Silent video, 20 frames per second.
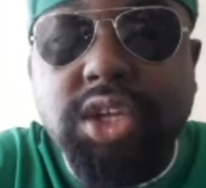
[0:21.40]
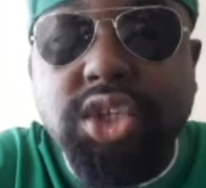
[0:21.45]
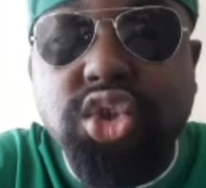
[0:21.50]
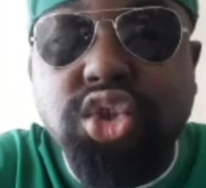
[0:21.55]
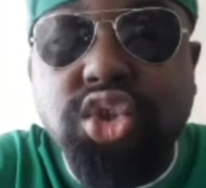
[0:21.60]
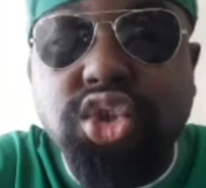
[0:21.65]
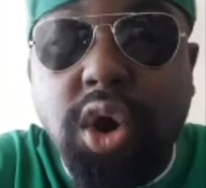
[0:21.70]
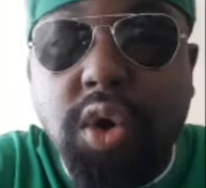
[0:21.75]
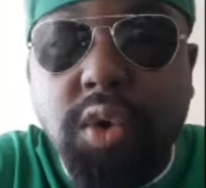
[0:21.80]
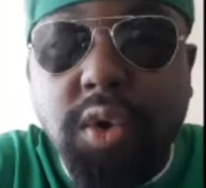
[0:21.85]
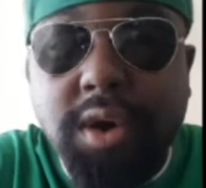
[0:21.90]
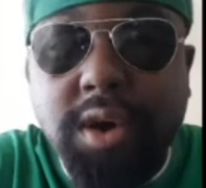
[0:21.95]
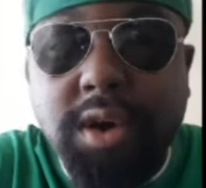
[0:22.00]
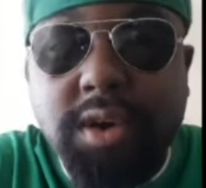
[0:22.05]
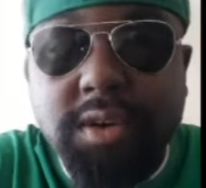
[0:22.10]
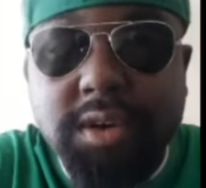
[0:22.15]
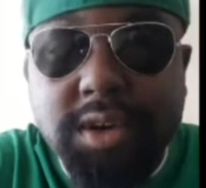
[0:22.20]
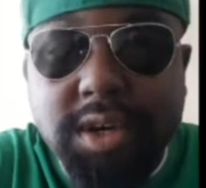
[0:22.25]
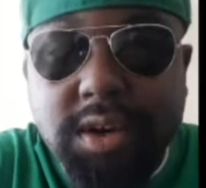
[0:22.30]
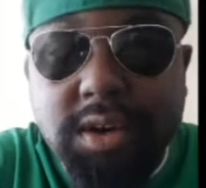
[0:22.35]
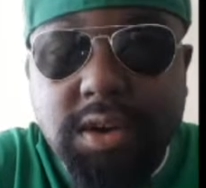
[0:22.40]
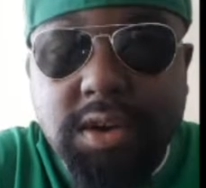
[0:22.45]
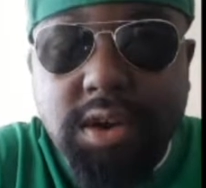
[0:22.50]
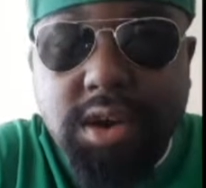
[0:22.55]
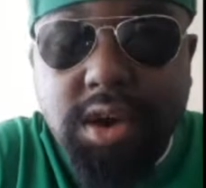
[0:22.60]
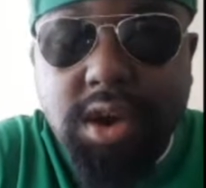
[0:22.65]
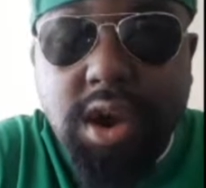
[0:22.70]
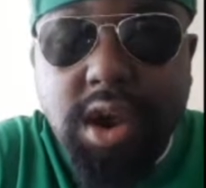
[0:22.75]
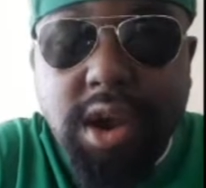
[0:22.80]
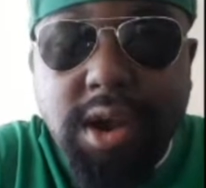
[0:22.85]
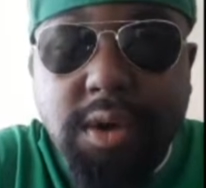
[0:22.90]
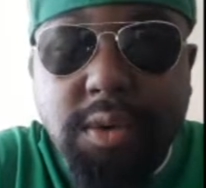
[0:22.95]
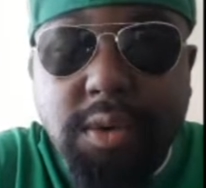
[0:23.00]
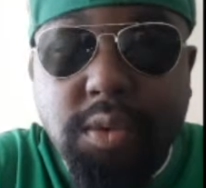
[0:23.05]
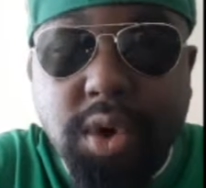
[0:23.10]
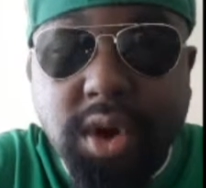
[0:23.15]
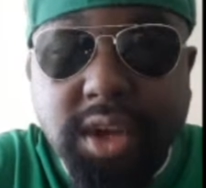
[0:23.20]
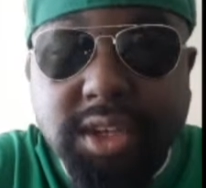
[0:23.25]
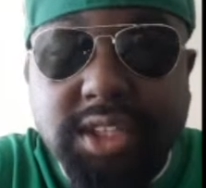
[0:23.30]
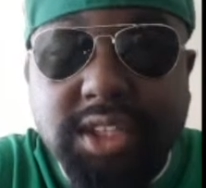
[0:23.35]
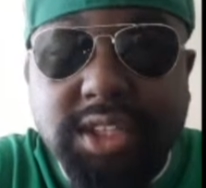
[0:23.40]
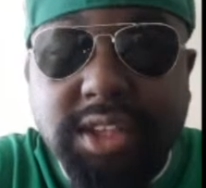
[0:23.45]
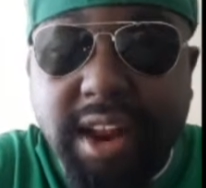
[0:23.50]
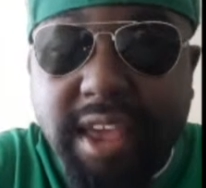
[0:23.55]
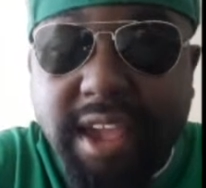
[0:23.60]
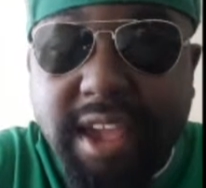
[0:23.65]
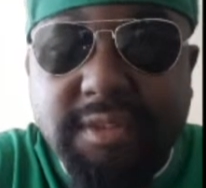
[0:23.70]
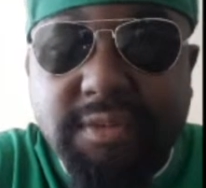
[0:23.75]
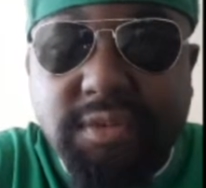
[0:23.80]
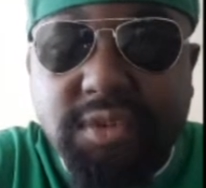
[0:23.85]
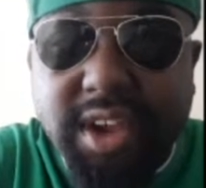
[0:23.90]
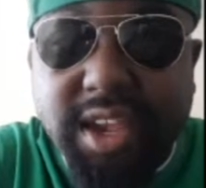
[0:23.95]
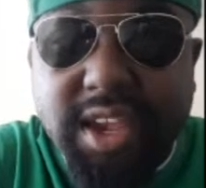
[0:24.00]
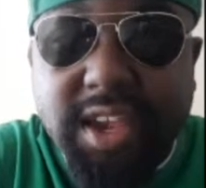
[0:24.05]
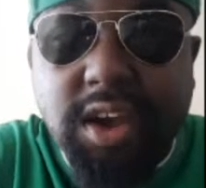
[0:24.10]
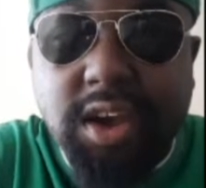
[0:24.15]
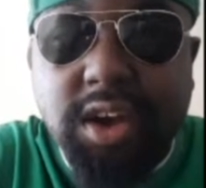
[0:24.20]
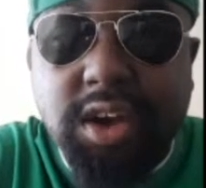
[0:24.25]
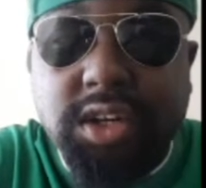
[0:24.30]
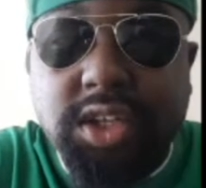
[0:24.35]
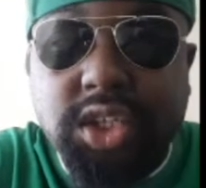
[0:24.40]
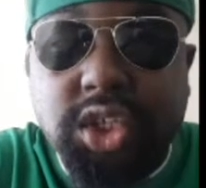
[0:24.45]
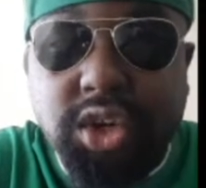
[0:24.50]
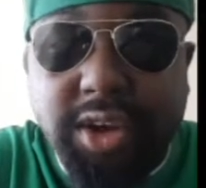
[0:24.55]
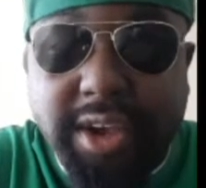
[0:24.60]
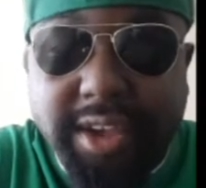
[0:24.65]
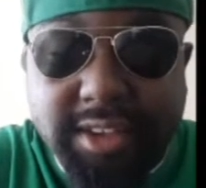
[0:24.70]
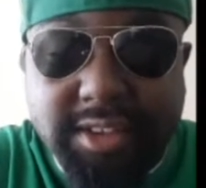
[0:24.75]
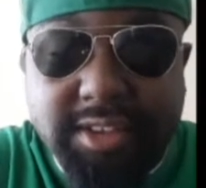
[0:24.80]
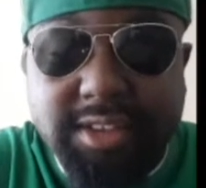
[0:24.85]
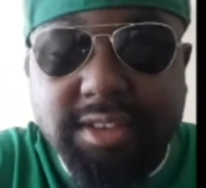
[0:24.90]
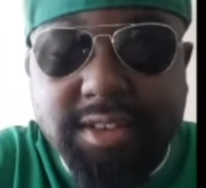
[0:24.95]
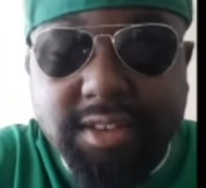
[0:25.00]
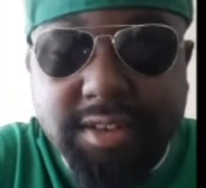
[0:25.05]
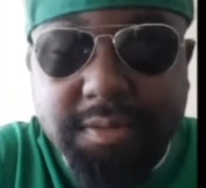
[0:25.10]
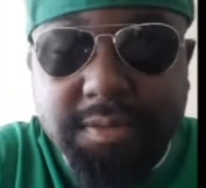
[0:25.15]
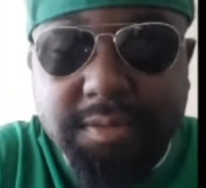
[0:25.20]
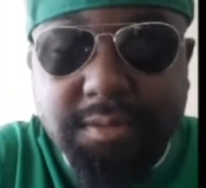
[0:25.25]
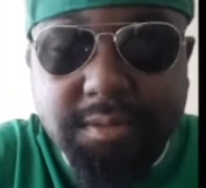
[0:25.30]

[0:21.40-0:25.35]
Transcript: So, was slavery a choice?